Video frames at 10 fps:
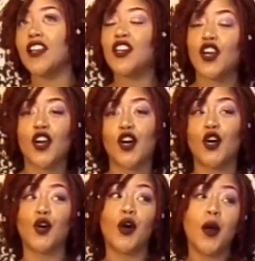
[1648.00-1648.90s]

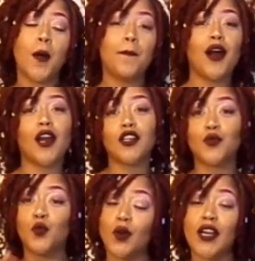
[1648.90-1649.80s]
Curl
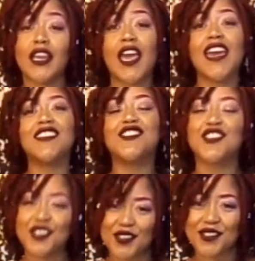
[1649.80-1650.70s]
part 1 and
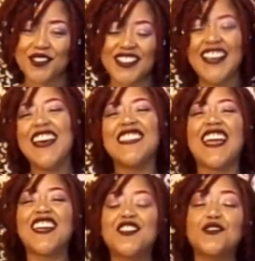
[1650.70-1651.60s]
2.
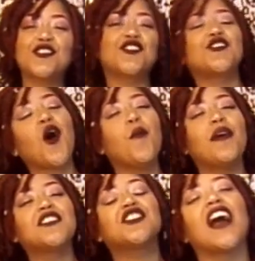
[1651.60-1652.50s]
Thank you so
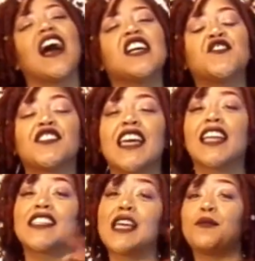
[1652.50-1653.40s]
much, guys, for
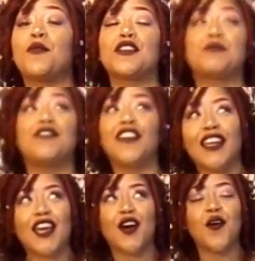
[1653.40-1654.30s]
taking the time to watch my
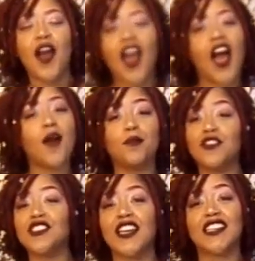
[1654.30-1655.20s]
video. I
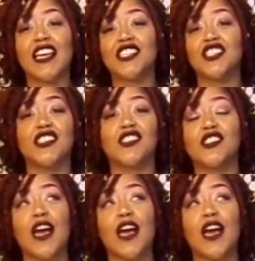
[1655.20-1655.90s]
appreciate that shit.